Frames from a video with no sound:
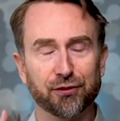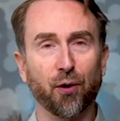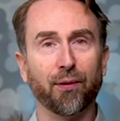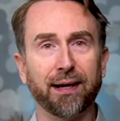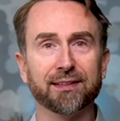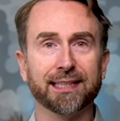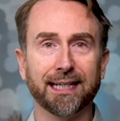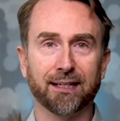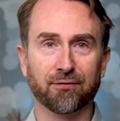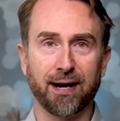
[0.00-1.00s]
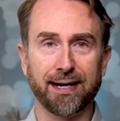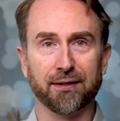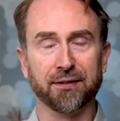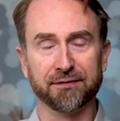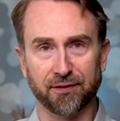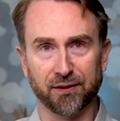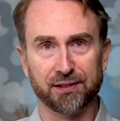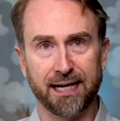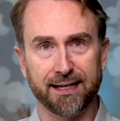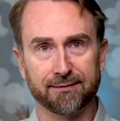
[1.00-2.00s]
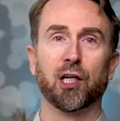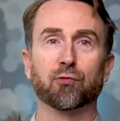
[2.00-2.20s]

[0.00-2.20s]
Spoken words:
don't have to get it right on the first take.